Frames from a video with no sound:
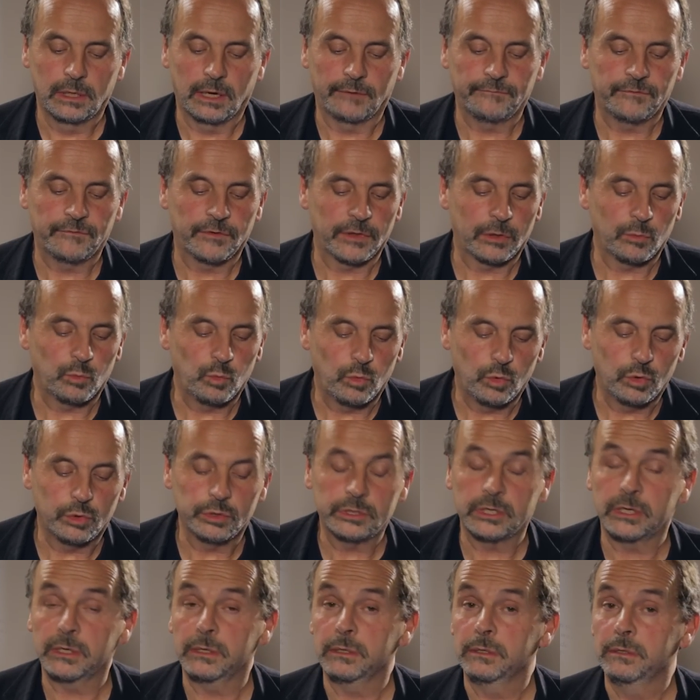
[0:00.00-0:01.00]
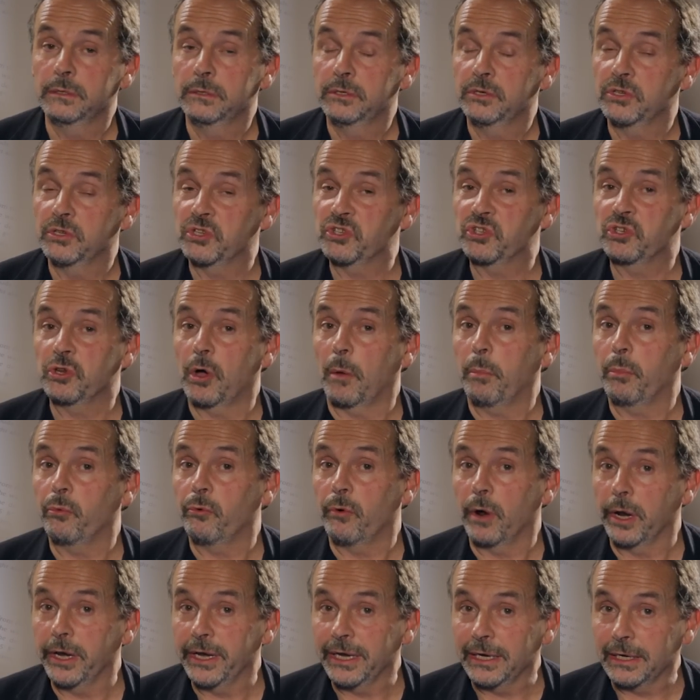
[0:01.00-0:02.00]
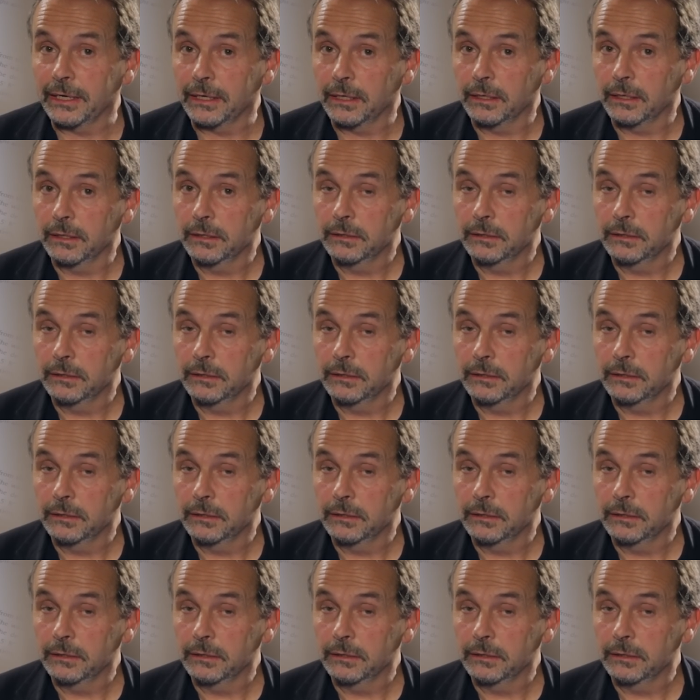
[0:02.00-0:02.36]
and for the water to stop running.